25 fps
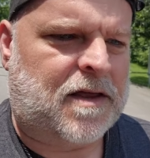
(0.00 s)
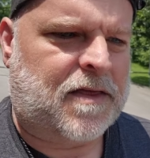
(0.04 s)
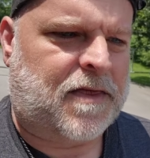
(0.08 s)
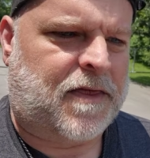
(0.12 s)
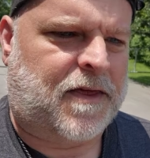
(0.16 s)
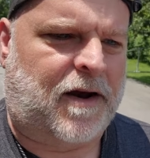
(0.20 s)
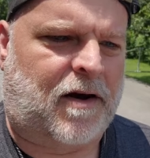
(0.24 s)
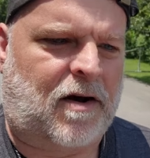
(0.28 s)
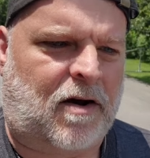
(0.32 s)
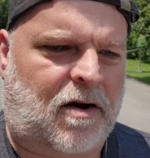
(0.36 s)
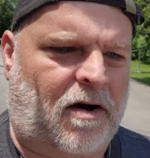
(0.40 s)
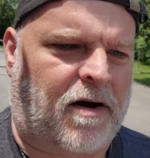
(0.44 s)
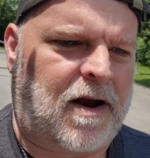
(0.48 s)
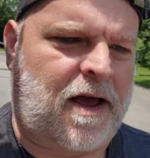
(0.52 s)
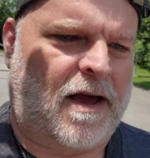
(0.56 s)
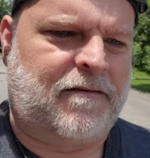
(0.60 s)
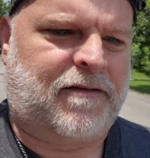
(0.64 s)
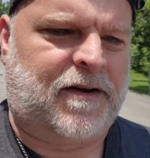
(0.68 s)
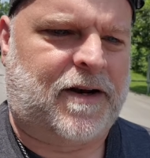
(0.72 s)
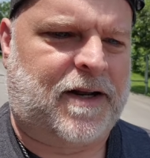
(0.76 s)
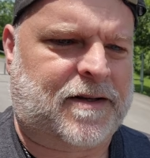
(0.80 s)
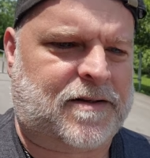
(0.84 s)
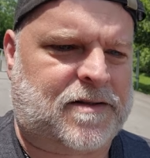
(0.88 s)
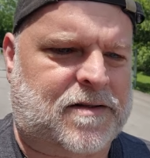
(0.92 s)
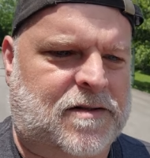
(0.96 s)
their
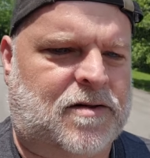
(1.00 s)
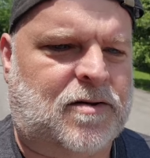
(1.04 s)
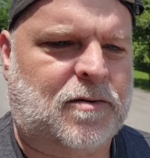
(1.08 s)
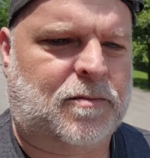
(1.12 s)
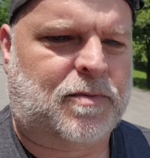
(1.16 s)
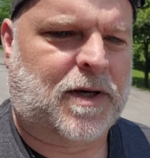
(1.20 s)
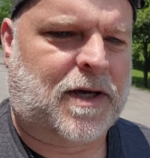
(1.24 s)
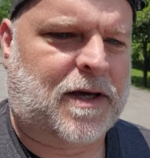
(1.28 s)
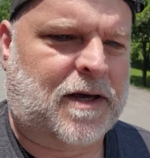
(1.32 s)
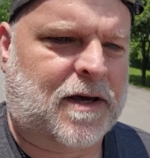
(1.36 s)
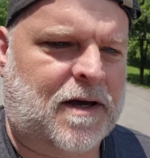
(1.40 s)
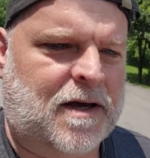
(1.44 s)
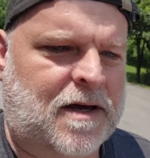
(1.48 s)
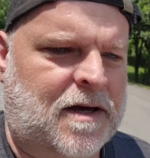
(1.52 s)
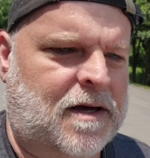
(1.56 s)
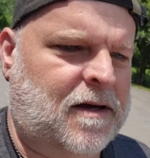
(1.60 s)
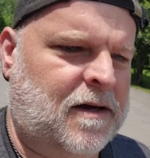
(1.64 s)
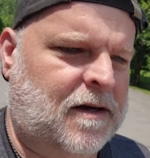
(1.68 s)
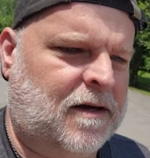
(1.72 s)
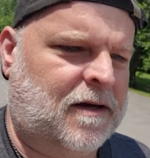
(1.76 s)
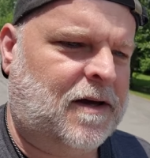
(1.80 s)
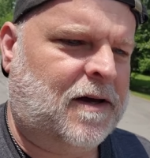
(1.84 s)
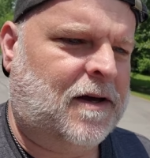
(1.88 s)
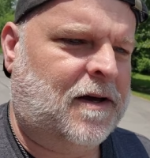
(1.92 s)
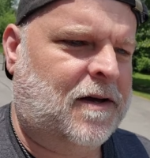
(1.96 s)
evidence to be
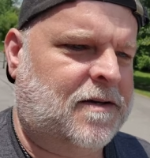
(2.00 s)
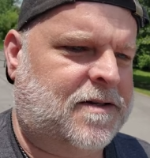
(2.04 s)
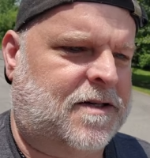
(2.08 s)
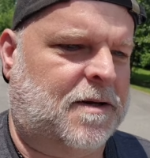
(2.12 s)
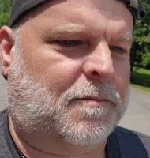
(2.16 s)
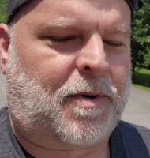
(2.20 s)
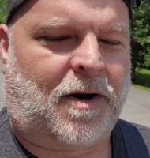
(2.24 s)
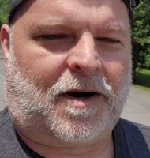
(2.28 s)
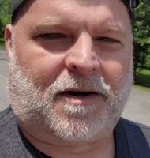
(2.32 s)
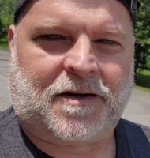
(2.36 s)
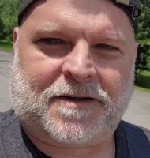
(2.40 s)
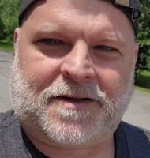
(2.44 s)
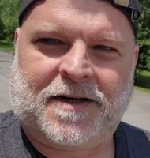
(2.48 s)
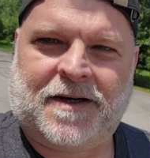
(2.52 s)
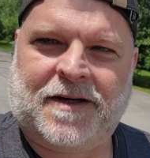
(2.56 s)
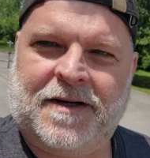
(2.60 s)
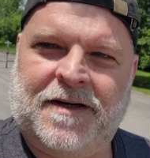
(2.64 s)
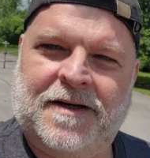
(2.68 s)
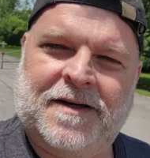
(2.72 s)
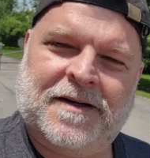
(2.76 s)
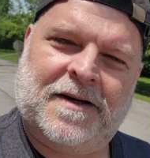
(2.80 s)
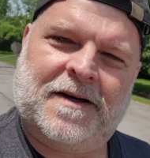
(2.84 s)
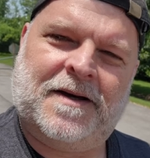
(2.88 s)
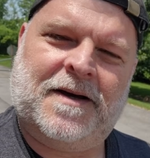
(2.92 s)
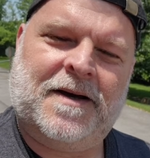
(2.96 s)
debunked.
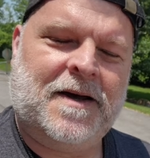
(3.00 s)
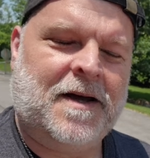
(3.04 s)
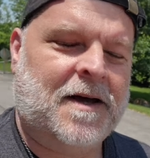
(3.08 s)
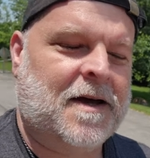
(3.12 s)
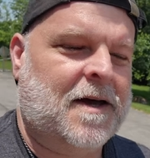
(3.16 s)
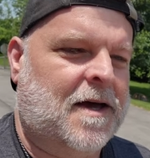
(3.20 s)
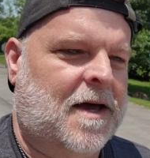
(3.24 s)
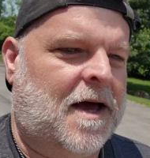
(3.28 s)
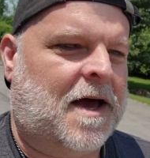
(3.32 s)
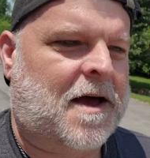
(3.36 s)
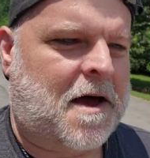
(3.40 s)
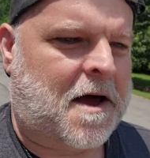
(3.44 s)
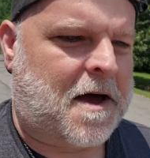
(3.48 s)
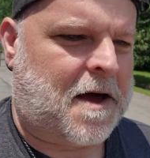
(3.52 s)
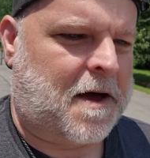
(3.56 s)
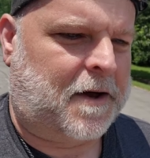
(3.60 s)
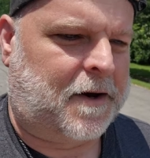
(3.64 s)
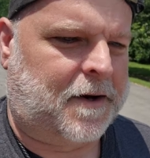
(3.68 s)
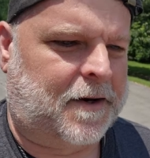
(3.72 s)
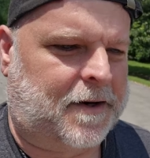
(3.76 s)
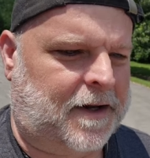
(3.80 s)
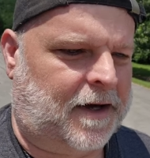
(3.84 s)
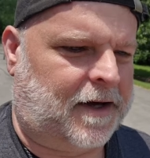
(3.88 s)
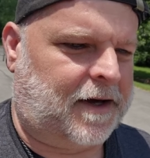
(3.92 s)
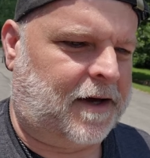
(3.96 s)

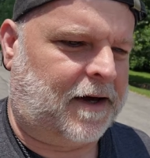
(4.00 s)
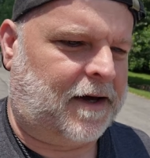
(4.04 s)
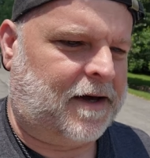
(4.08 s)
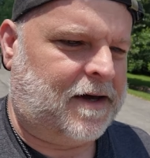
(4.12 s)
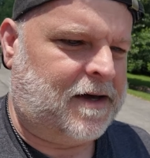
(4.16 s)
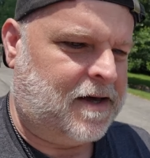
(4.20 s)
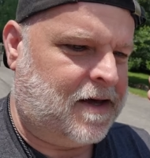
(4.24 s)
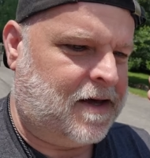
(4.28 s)
And I